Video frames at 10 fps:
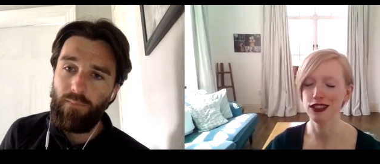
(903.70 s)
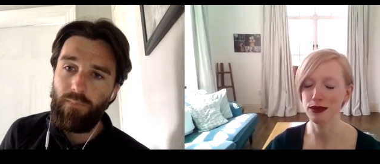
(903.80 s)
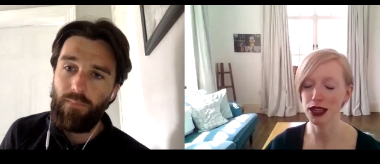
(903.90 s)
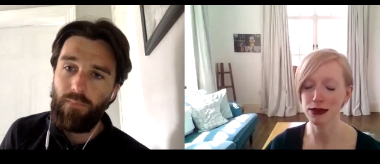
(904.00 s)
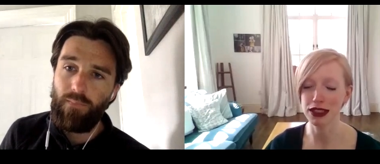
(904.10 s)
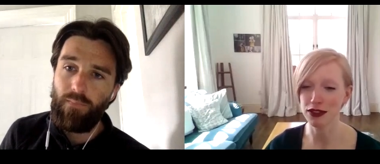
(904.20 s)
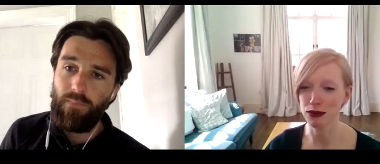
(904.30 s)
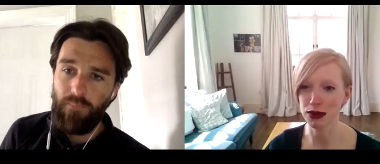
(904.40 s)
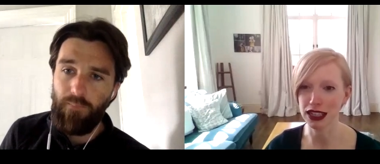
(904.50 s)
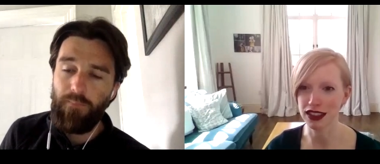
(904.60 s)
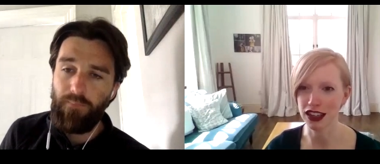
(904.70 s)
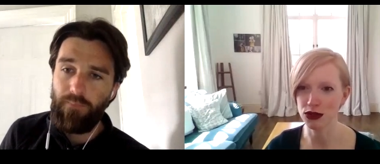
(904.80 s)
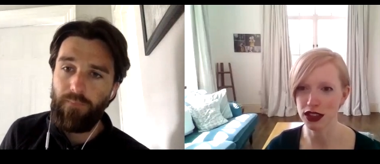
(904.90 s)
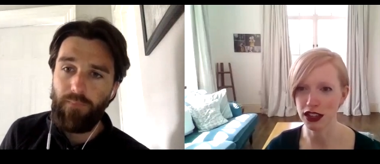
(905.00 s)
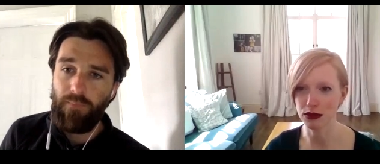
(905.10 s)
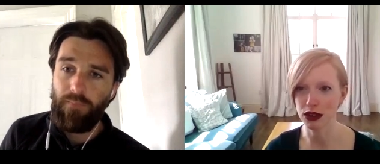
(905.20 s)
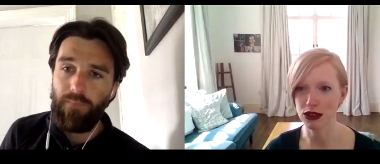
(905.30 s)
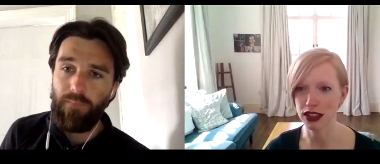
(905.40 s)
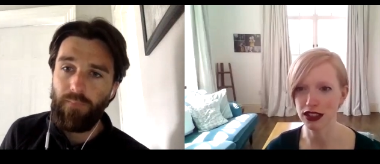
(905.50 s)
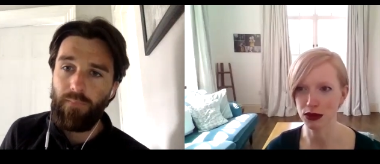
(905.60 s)
Speaker 1: sometimes even be in touch with their
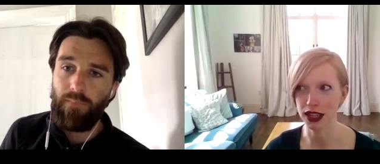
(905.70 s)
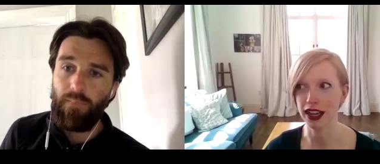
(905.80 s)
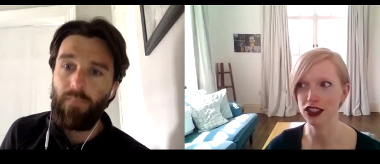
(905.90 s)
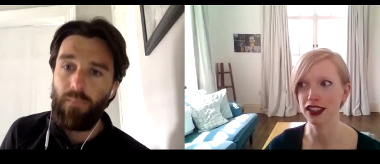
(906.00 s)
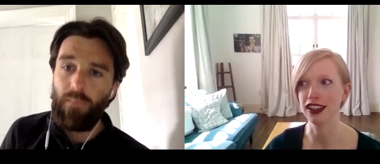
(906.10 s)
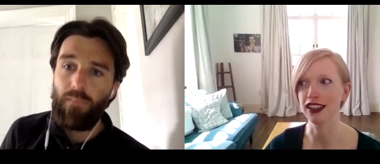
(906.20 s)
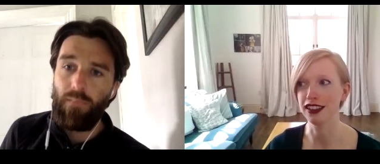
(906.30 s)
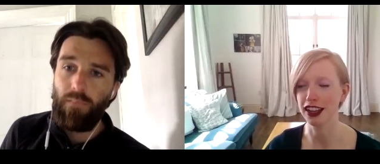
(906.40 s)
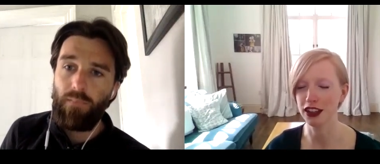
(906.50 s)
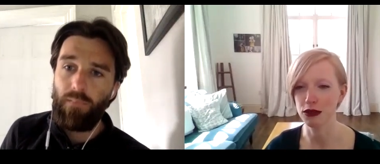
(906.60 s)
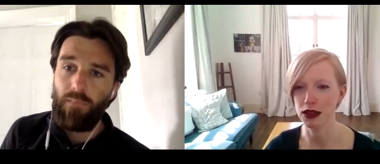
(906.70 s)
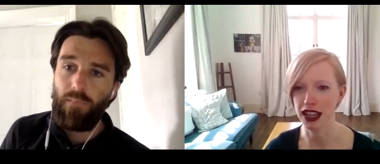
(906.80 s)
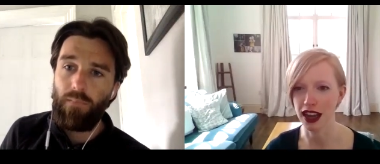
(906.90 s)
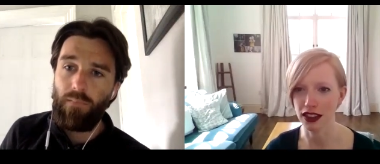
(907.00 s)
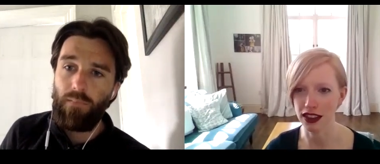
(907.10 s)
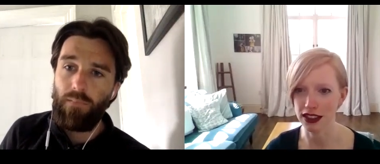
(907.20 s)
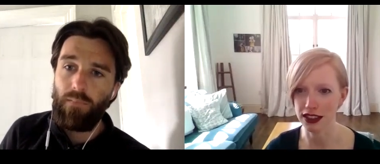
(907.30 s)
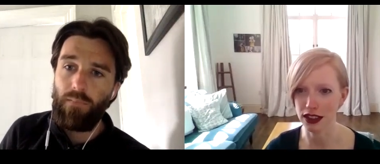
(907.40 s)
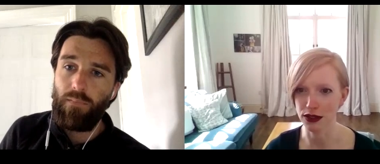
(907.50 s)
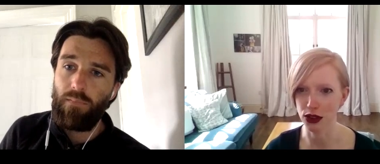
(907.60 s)
emotions, when actually that could be the
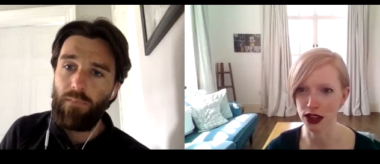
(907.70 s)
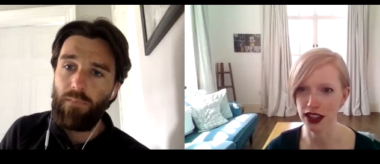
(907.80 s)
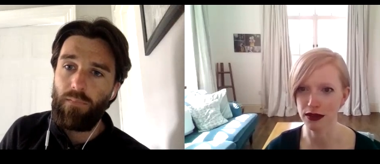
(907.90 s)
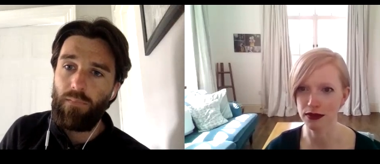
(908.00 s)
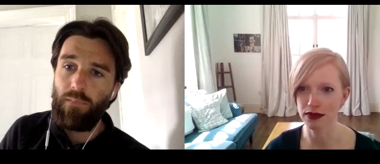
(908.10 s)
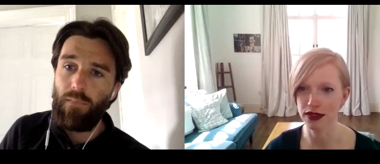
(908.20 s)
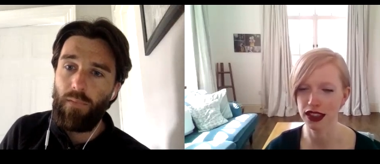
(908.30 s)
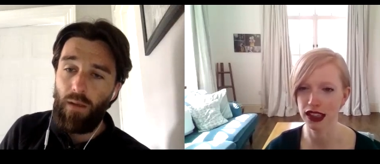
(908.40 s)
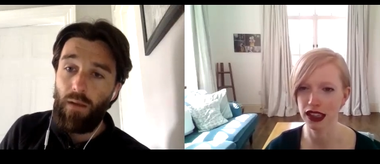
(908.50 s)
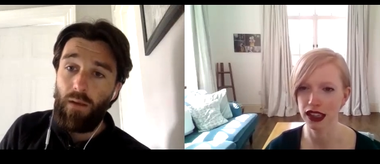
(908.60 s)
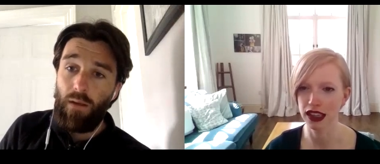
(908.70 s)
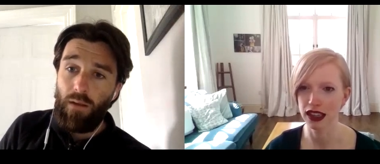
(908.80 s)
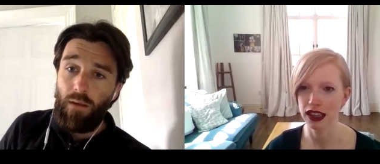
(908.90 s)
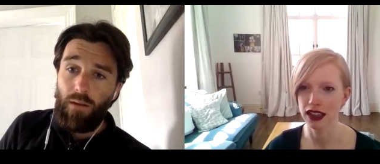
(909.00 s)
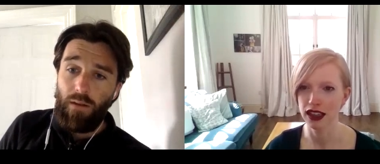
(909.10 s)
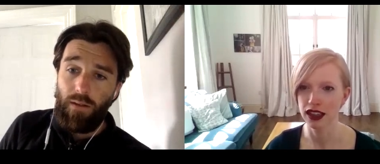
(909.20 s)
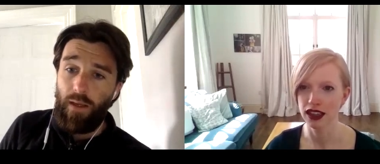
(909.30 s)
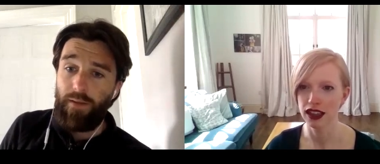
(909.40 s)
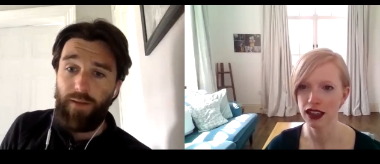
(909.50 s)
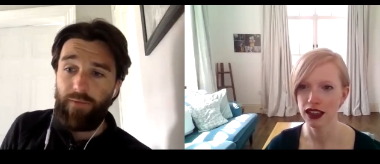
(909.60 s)
healthiest thing for them.
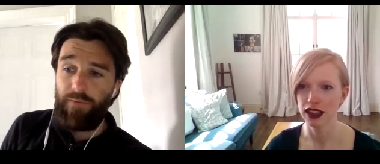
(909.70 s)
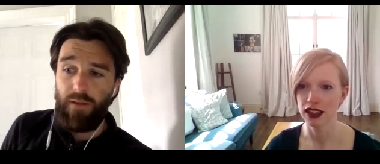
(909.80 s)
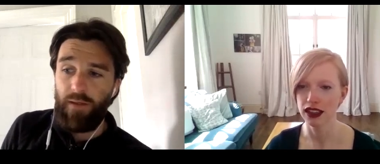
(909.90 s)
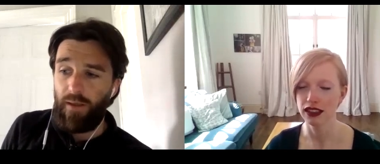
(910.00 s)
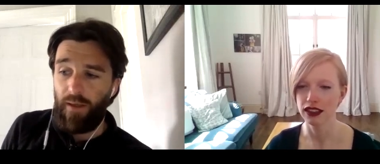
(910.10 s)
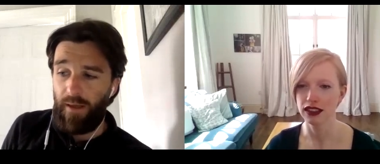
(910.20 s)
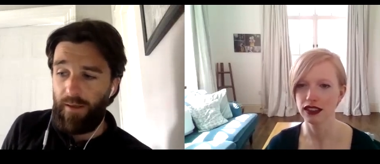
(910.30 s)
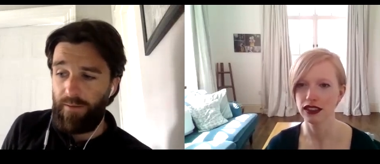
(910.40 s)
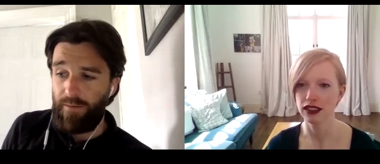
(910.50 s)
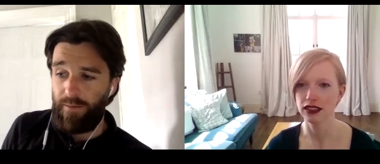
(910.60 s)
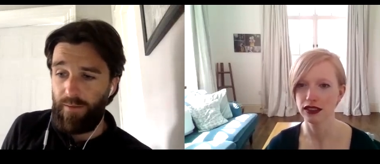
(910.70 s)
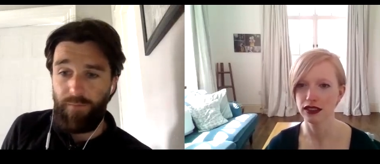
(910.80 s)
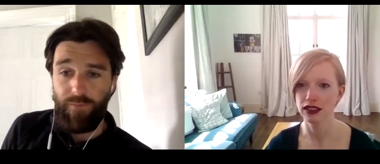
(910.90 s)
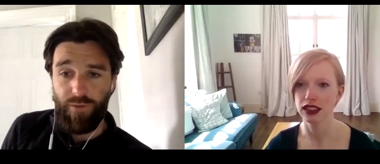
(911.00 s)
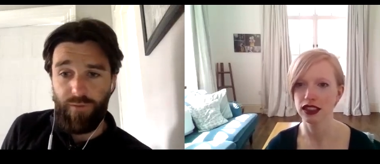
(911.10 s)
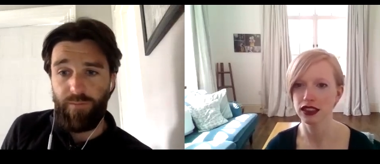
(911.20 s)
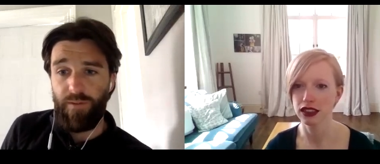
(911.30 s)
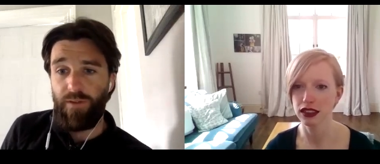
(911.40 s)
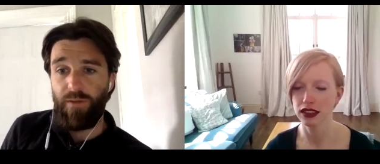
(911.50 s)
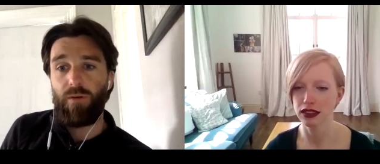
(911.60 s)
Speaker 2: Yeah, definitely. And even just from
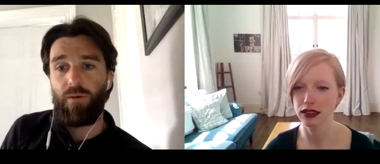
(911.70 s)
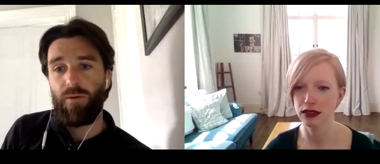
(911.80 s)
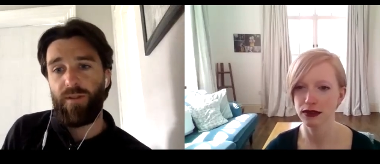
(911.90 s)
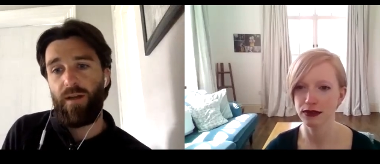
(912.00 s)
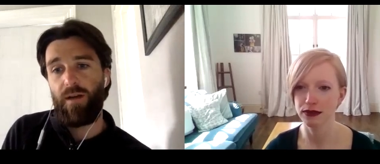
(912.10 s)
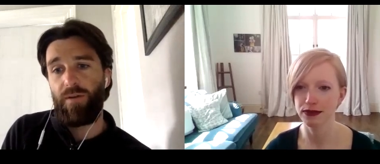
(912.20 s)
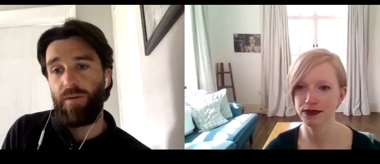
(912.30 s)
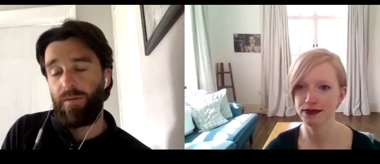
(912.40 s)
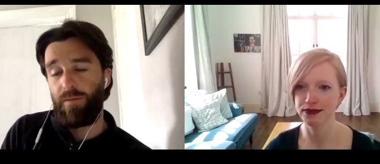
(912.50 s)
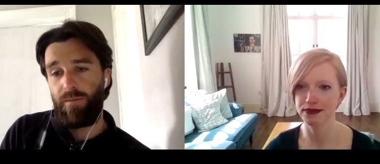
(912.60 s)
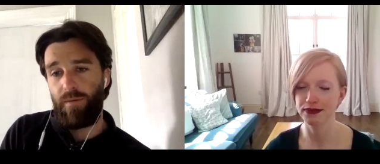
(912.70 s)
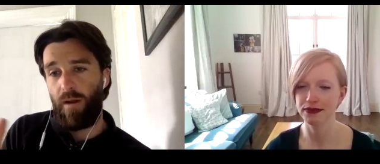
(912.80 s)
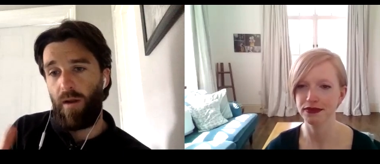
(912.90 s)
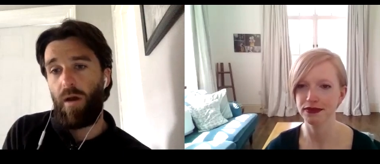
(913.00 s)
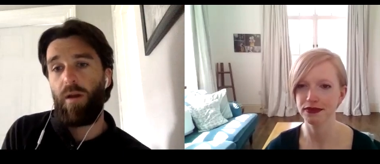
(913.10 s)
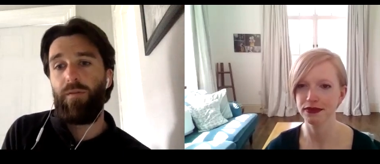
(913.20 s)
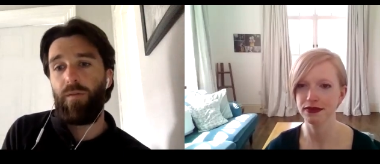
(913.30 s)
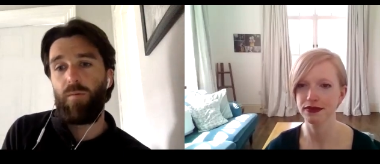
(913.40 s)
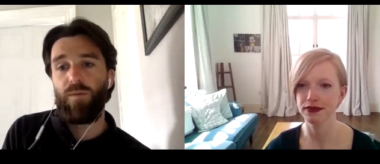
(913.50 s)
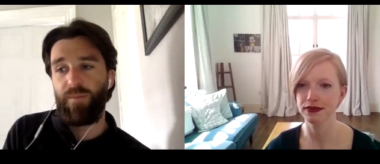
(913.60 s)
the doula course that I done, a lot of
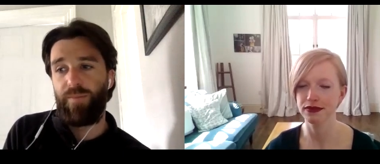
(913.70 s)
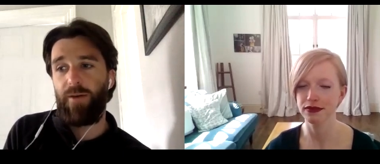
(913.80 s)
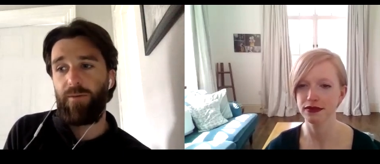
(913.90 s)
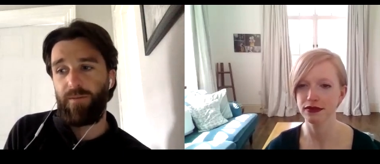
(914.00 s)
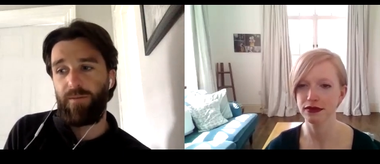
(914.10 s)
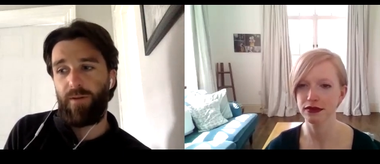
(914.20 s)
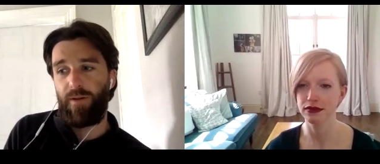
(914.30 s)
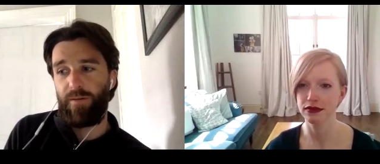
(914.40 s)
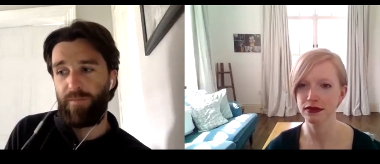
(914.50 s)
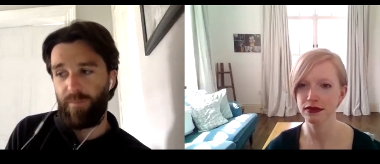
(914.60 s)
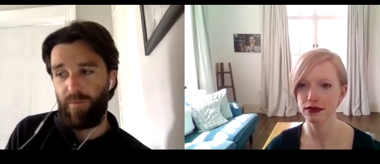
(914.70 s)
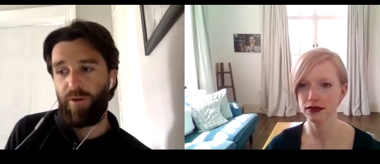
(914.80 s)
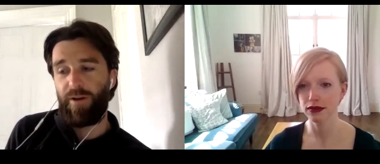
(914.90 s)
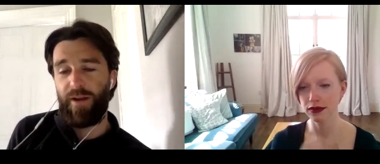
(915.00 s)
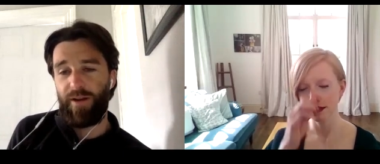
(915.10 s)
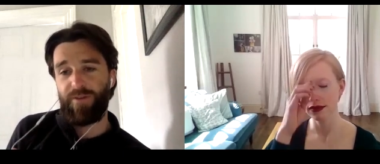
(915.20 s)
it was about kind of looking at